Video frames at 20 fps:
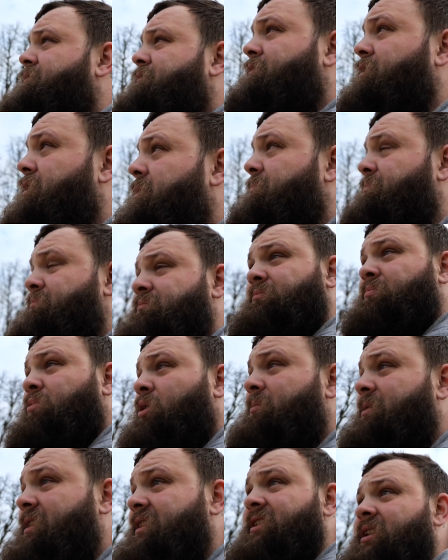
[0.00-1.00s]
for
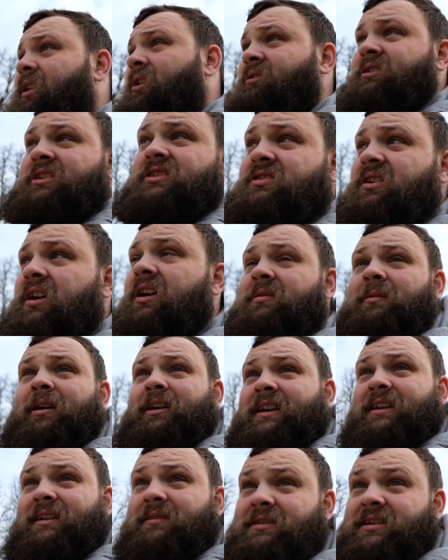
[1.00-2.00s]
probably the longest time.
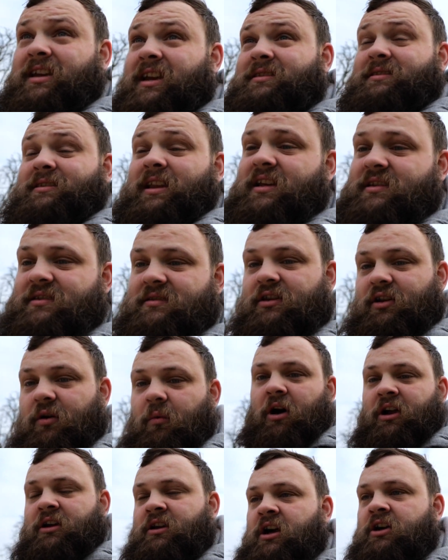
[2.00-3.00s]
It's the
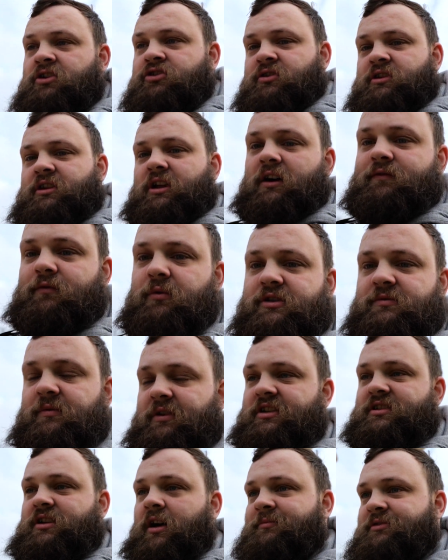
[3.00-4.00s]
one country that I've always
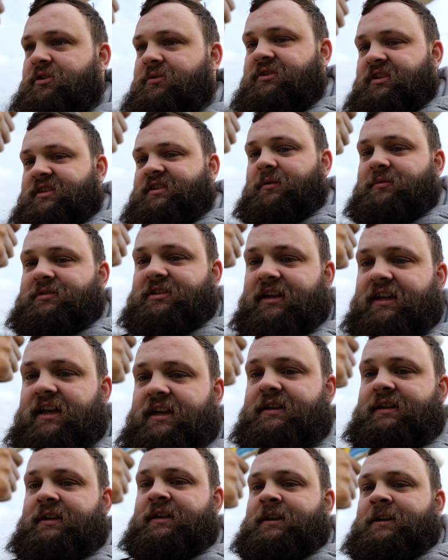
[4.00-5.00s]
wanted to come to since I was a
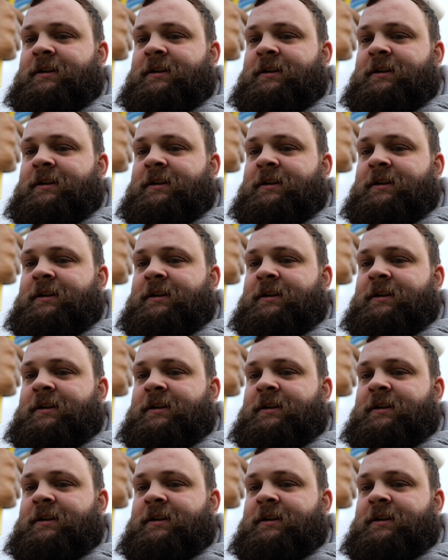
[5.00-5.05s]
kid.